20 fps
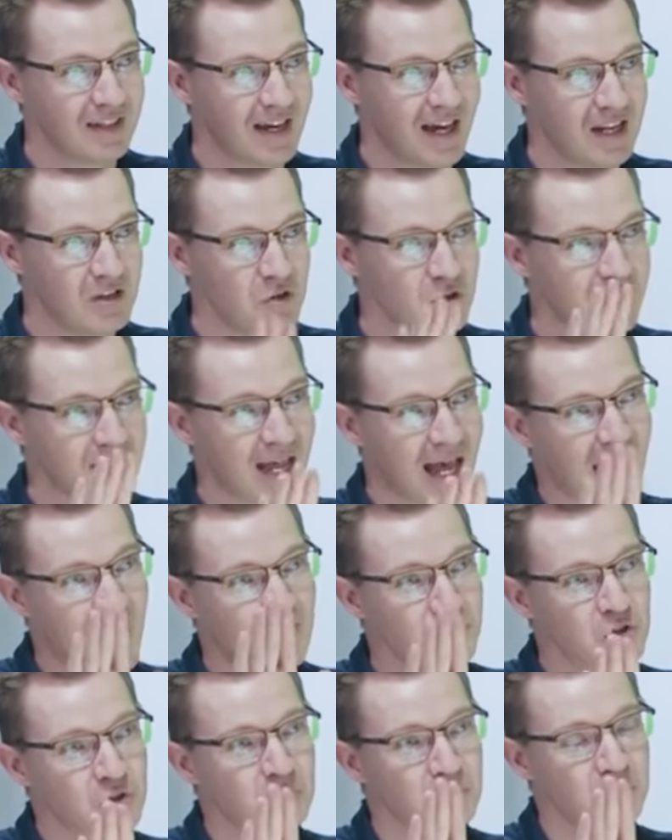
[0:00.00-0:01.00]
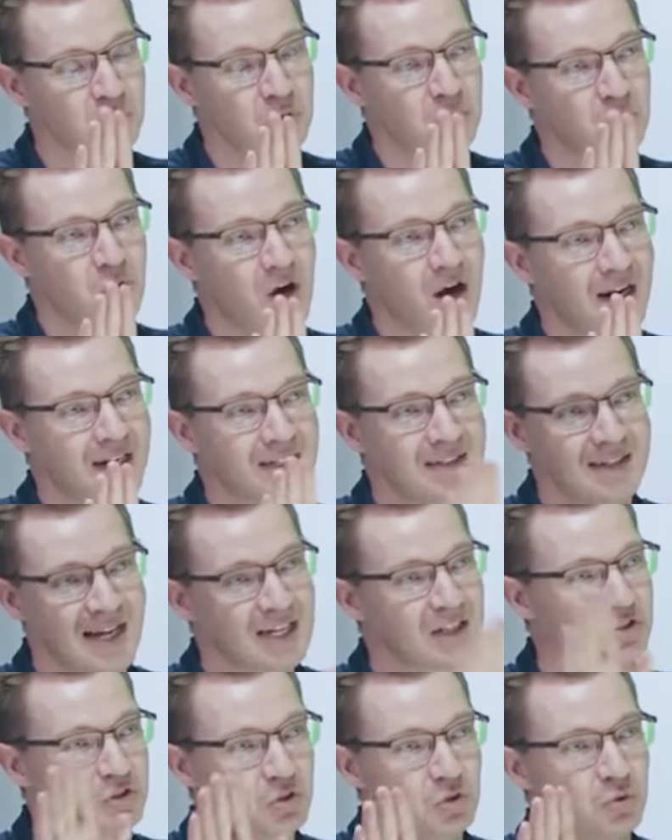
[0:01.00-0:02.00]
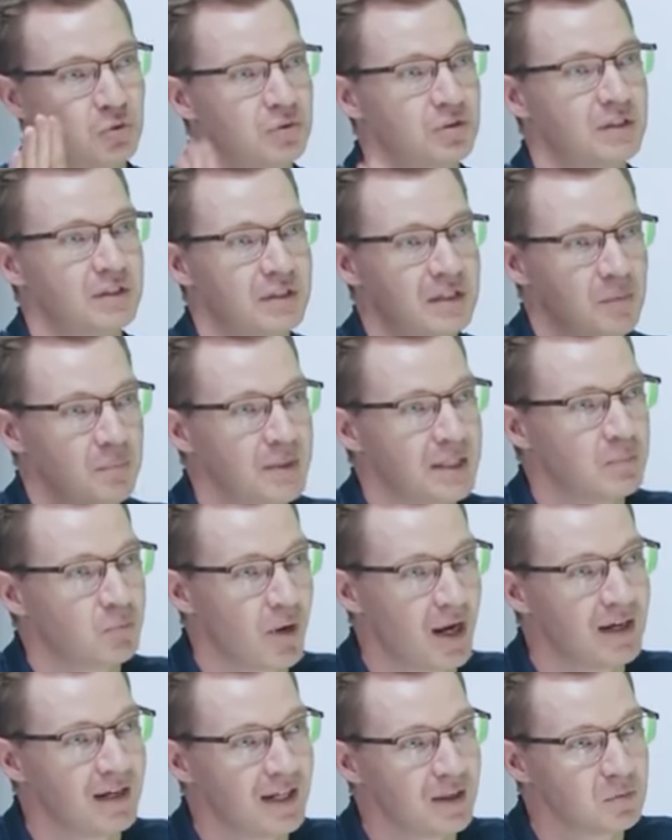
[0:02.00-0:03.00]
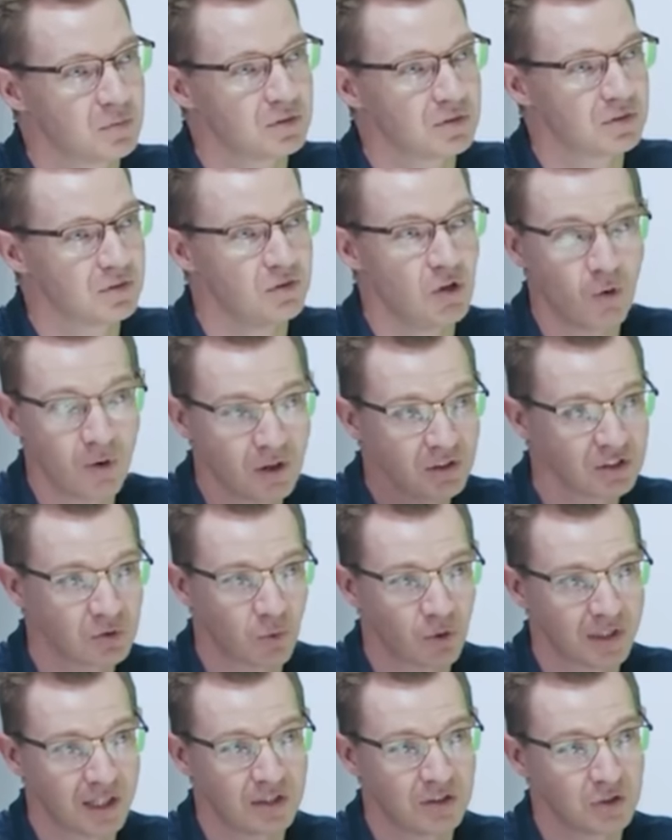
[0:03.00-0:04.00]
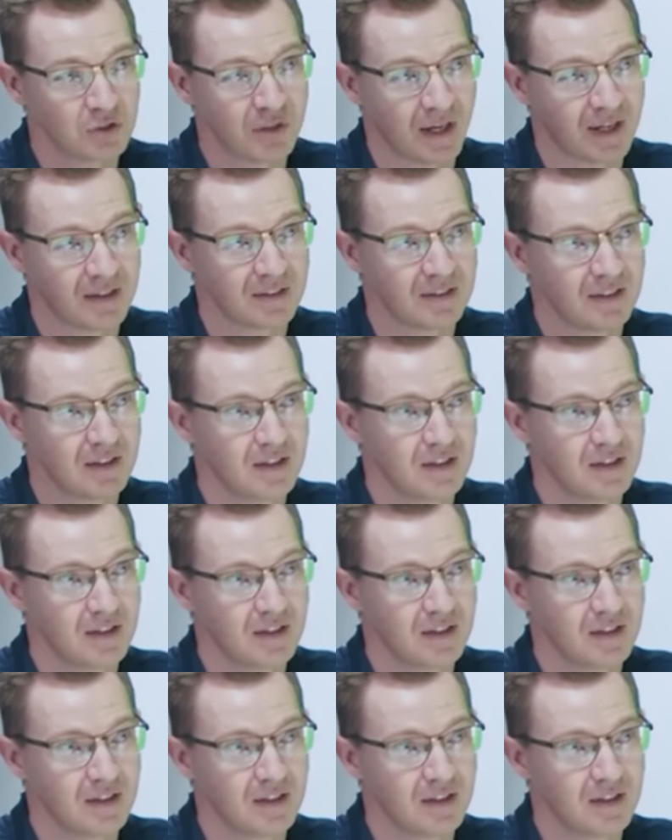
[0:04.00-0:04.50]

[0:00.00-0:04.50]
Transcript: and you can have your product next to the big brand names. Nowhere else in the world can you do that.